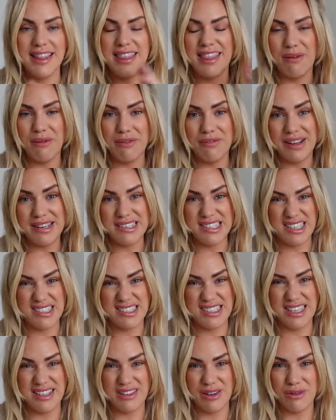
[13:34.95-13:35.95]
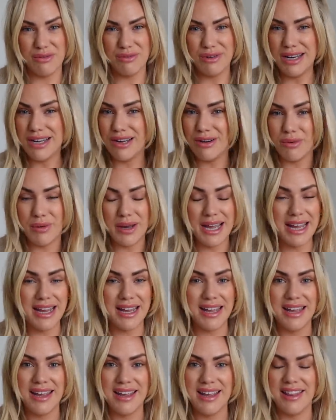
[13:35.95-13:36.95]
They were fantastic, they were really
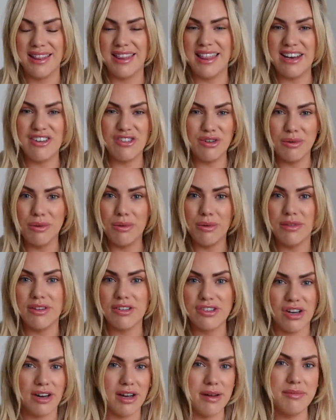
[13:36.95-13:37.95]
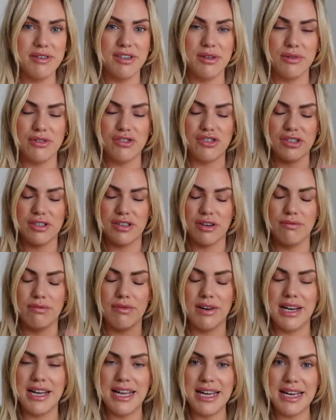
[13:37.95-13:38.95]
quick, they do it all the time, so it was just
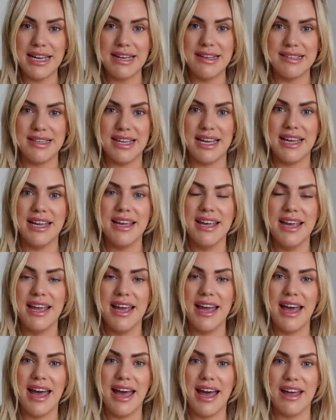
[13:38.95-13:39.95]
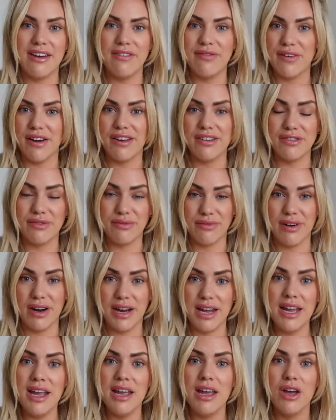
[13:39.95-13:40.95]
really easy and
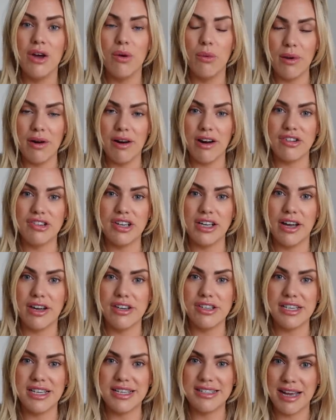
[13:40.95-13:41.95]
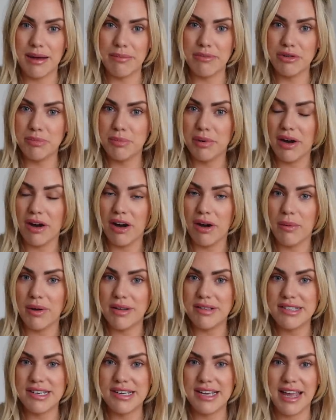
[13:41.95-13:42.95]
fuss-free. We're actually going to attempt to put our
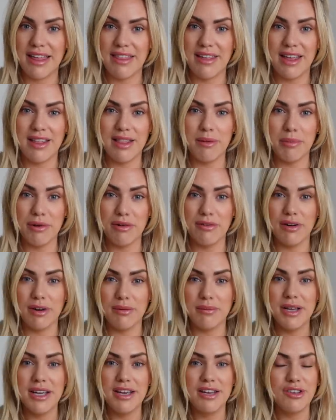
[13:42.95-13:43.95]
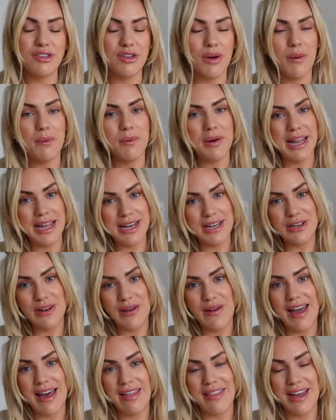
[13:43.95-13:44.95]
ones together in the boot room, so I will let you know
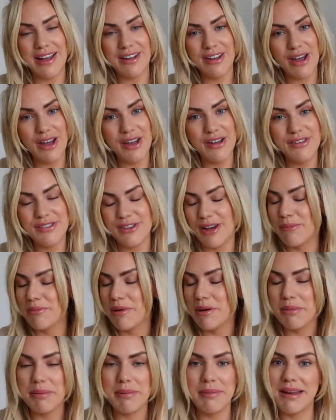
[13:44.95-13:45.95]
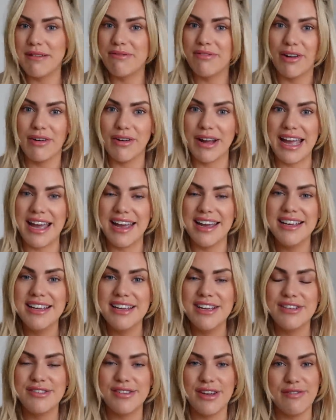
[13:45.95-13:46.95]
how that goes. I'll probably vlog it,
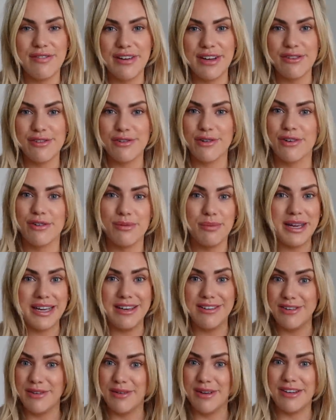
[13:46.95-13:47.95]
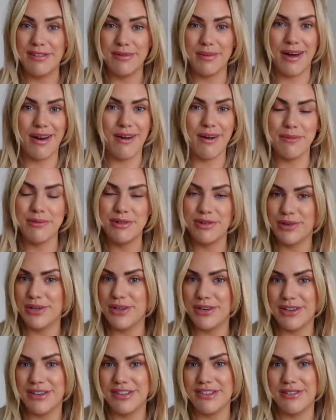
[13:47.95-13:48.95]
so fingers crossed we can do it as well. I'm sure
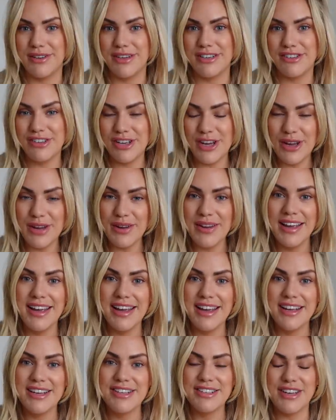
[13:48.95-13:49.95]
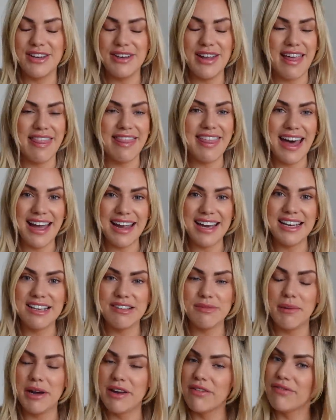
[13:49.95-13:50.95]
you could do it too. So yeah, that
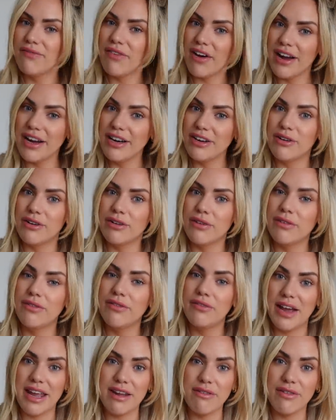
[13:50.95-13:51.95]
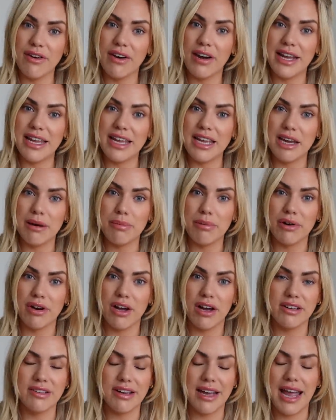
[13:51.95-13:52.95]
is my final favourite IKEA
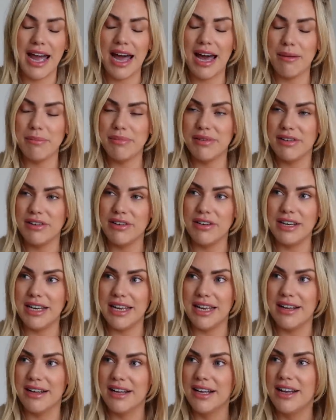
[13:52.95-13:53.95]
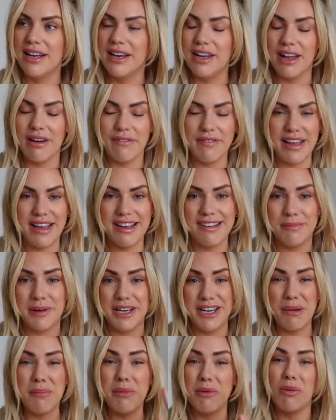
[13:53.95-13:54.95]
product. I absolutely love it. It's my
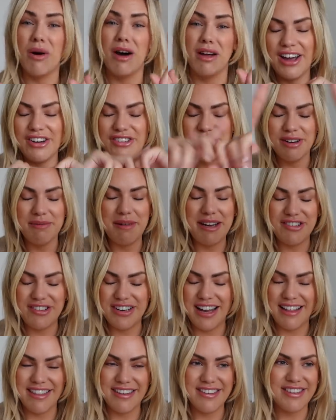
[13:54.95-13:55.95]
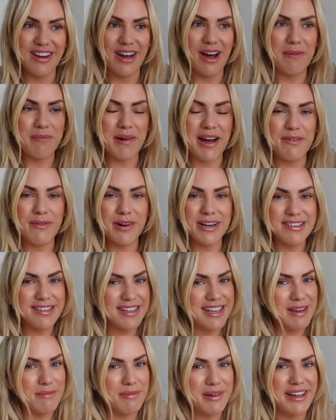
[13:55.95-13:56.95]
number one. I should have mentioned it at the start, but I wanted to
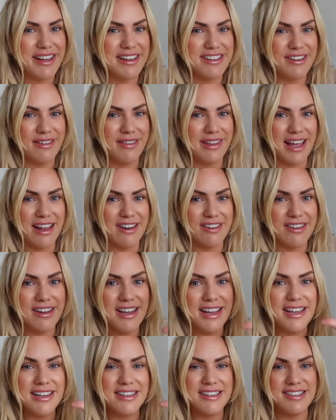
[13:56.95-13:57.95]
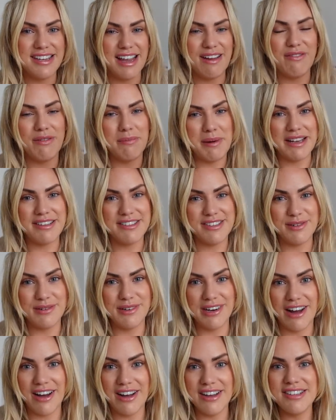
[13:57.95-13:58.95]
keep you here till the end to save the best till
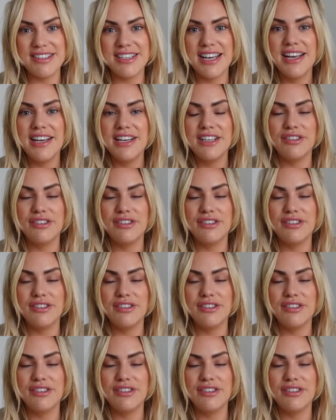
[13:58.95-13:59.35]
last.